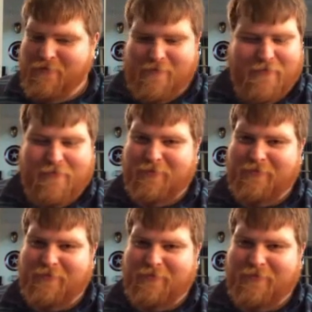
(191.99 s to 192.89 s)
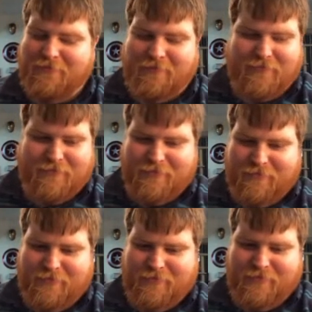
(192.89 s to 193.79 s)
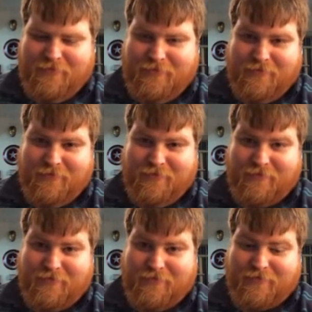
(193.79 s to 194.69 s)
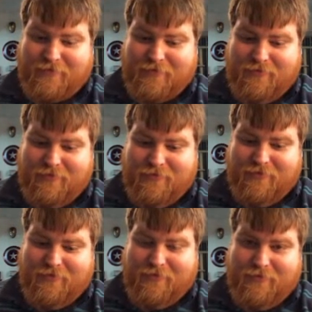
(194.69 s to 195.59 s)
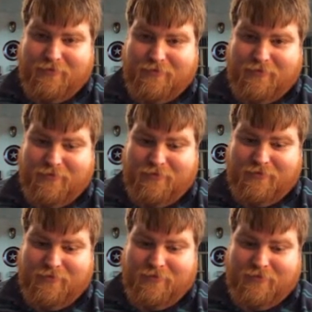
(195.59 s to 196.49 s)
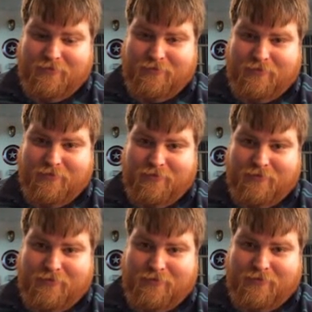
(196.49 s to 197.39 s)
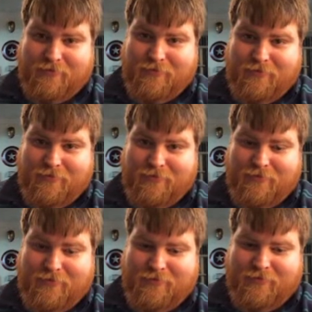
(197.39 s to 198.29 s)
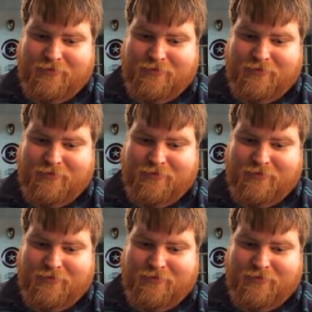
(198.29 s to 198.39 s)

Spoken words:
(not speaking)